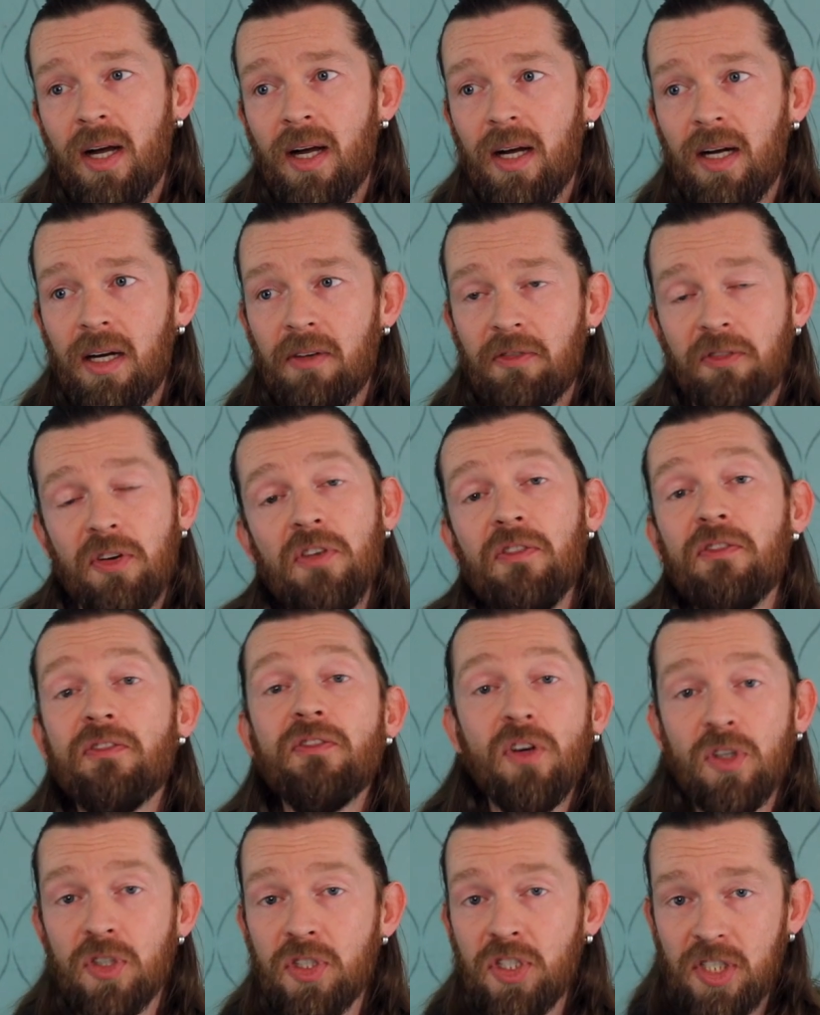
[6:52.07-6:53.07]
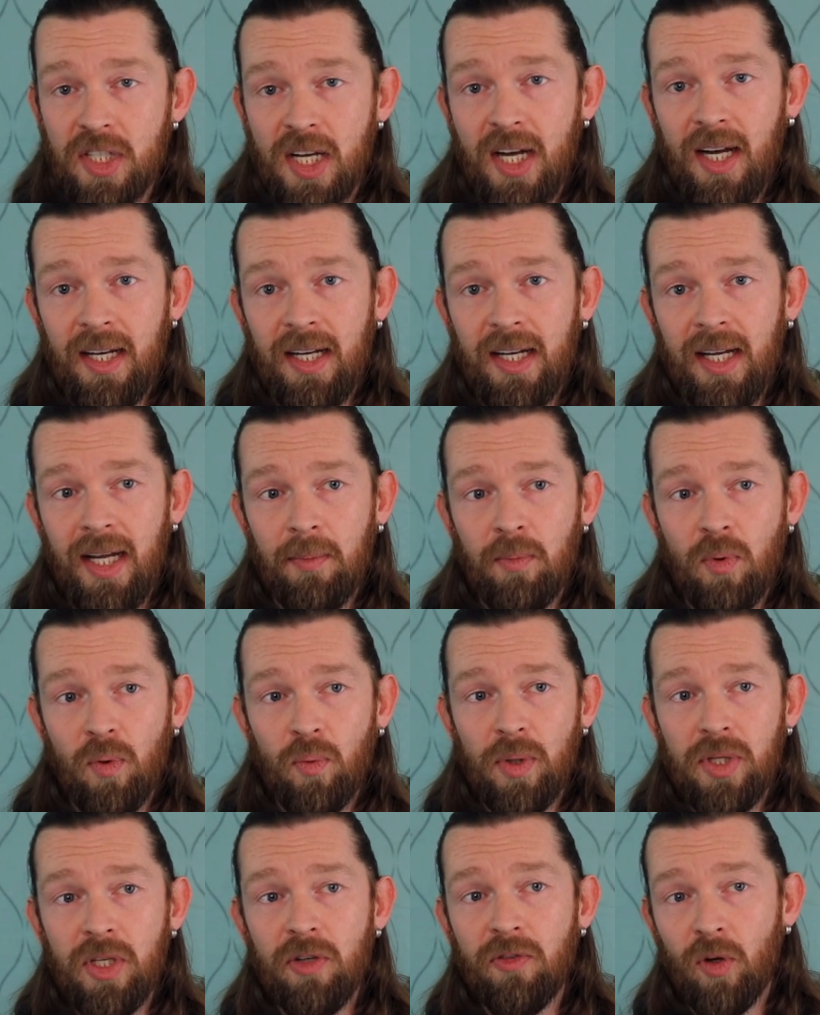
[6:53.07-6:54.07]
uh, for the first time
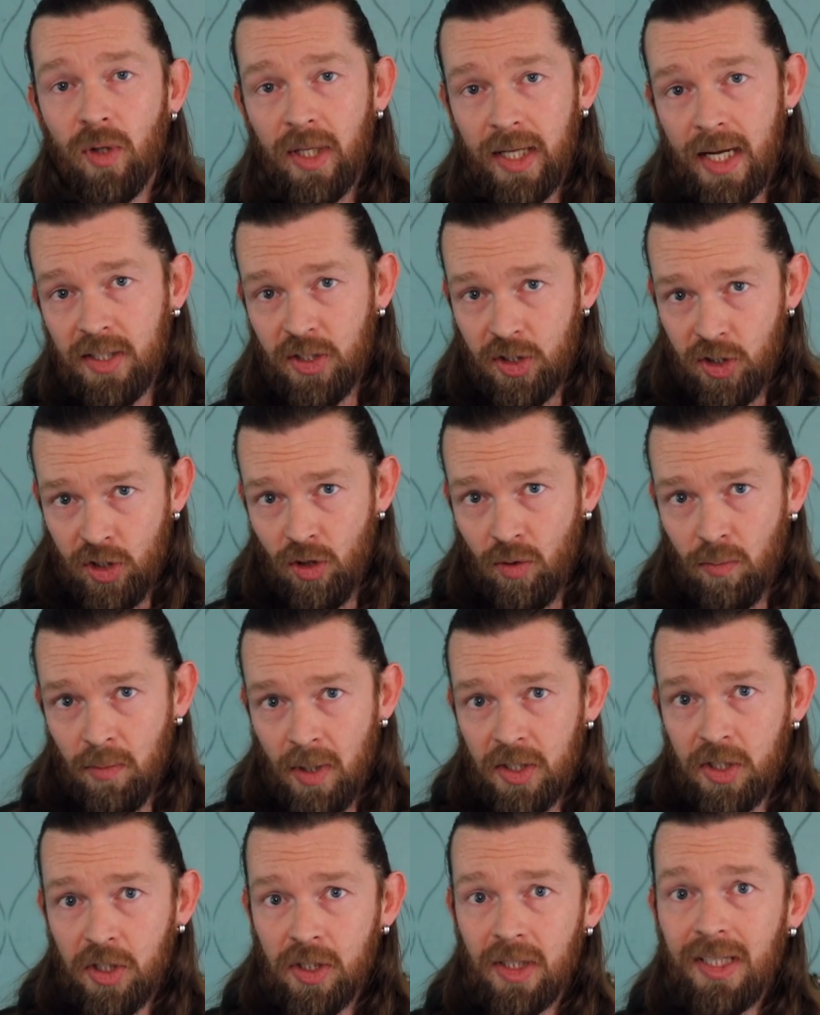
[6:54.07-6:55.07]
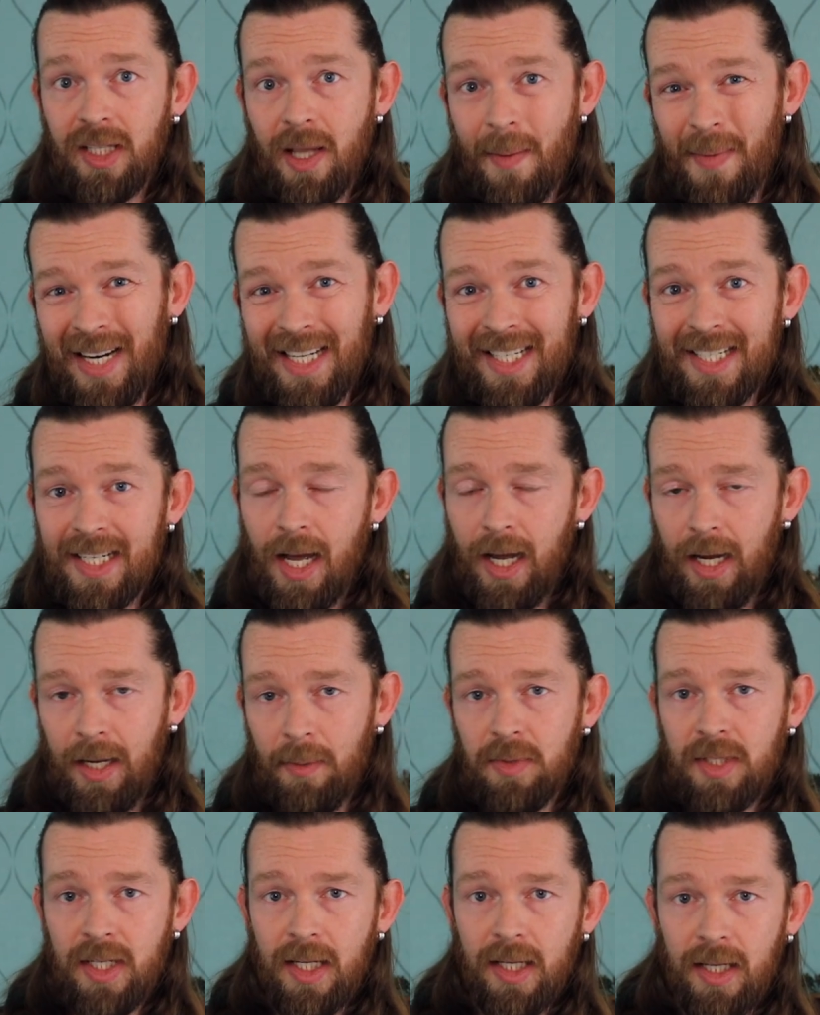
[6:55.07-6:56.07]
when you've only got so much limited
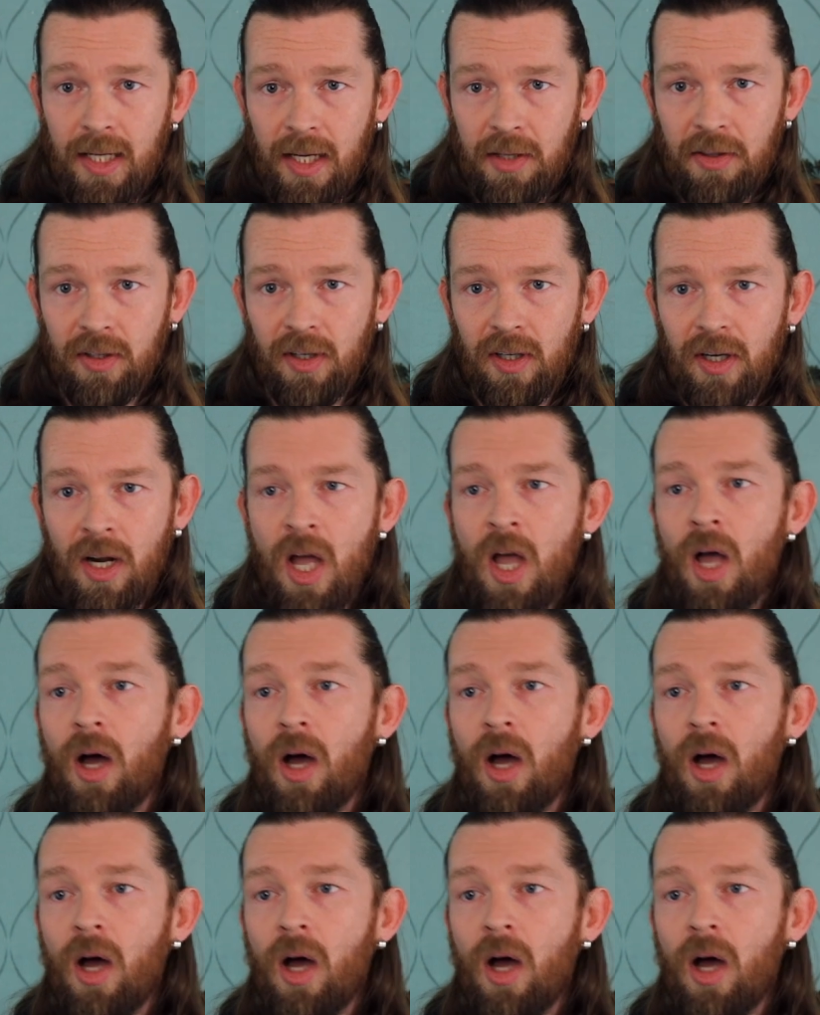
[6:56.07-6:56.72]
time together.